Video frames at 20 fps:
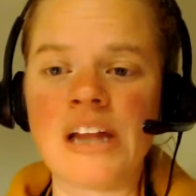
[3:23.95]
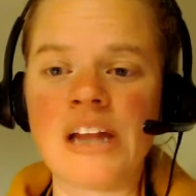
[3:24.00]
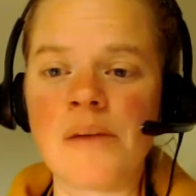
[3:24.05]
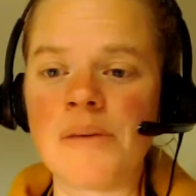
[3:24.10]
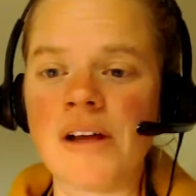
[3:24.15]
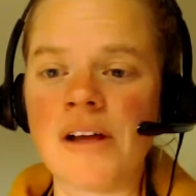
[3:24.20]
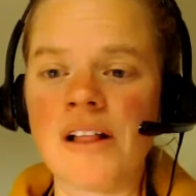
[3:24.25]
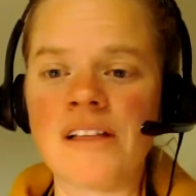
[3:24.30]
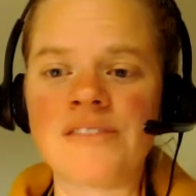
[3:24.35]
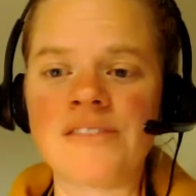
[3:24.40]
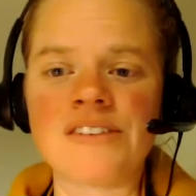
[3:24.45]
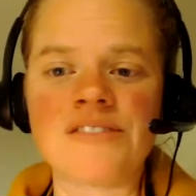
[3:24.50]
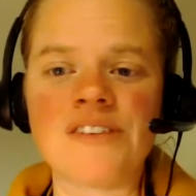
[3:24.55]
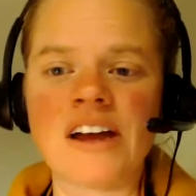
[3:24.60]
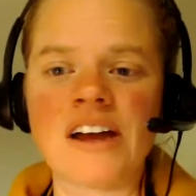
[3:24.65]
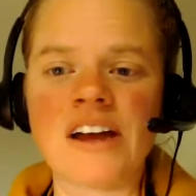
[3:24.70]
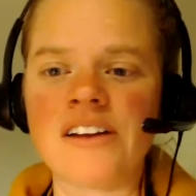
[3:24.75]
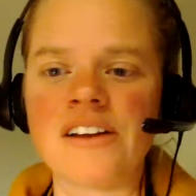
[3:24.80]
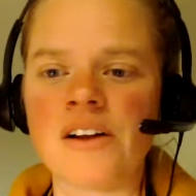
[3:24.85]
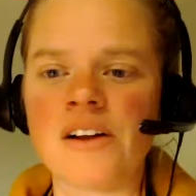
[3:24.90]
And we all have to
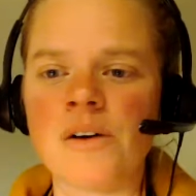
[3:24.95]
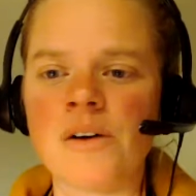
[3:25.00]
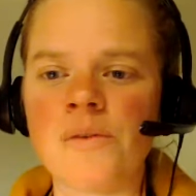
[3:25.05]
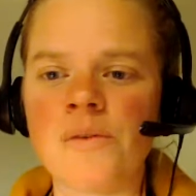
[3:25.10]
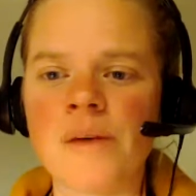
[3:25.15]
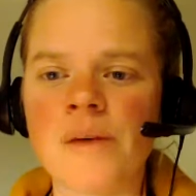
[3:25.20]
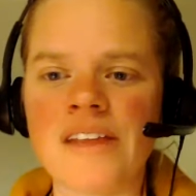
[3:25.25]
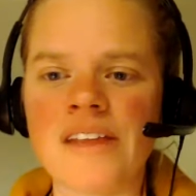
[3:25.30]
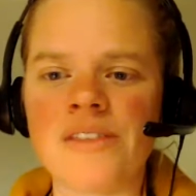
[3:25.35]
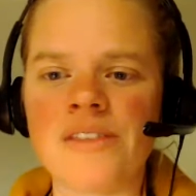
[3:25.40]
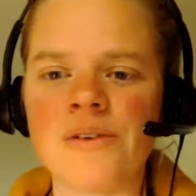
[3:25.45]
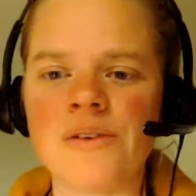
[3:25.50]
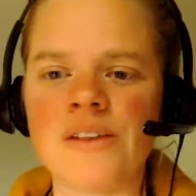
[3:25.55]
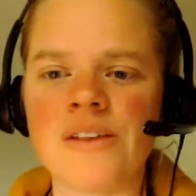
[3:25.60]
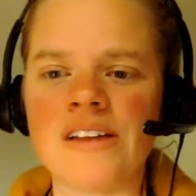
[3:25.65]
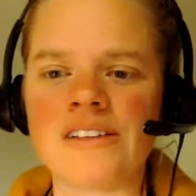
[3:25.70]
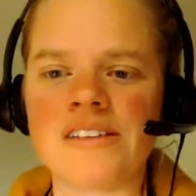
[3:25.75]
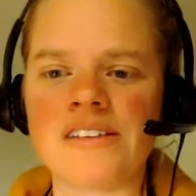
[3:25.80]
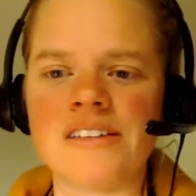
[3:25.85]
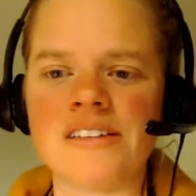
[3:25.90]
find our own way through
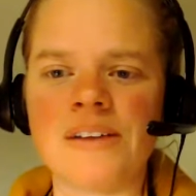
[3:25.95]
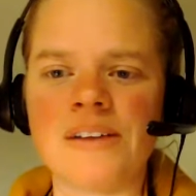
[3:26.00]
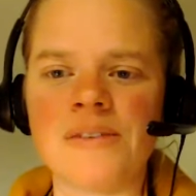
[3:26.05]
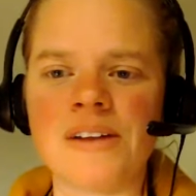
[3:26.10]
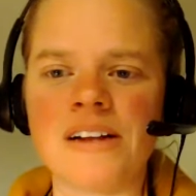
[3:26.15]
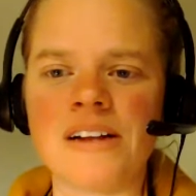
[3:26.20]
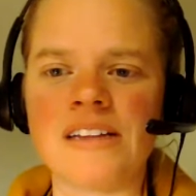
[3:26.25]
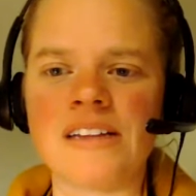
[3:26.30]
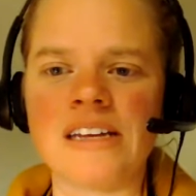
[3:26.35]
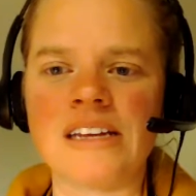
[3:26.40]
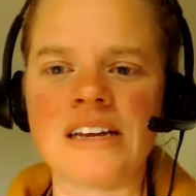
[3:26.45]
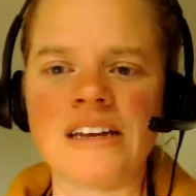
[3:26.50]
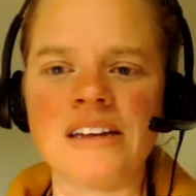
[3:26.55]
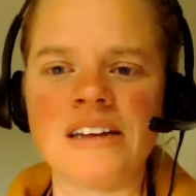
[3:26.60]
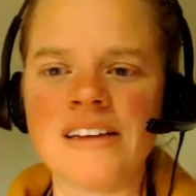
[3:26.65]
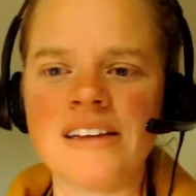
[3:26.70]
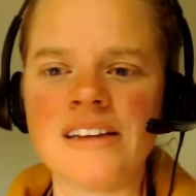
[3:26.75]
this, and definitely